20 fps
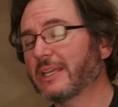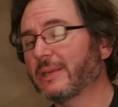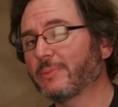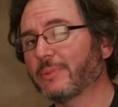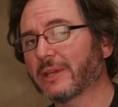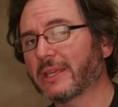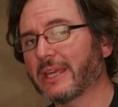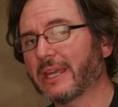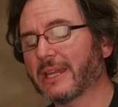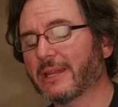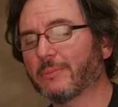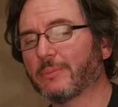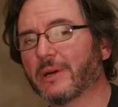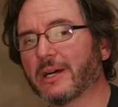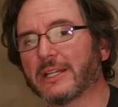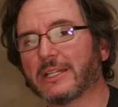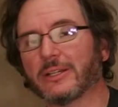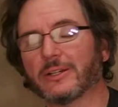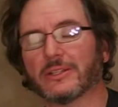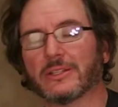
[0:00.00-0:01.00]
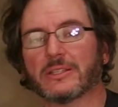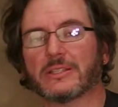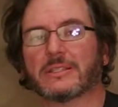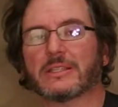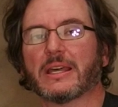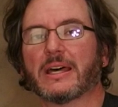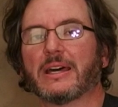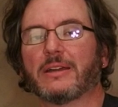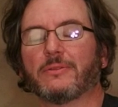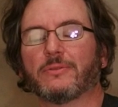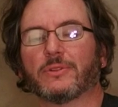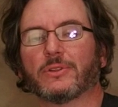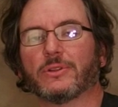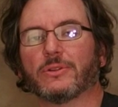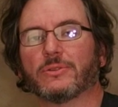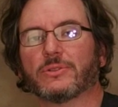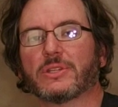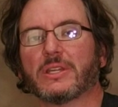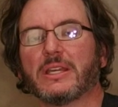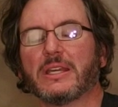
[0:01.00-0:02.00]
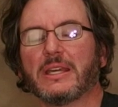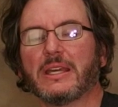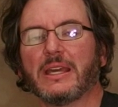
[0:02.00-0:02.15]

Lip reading: keep a Canon body on the side for those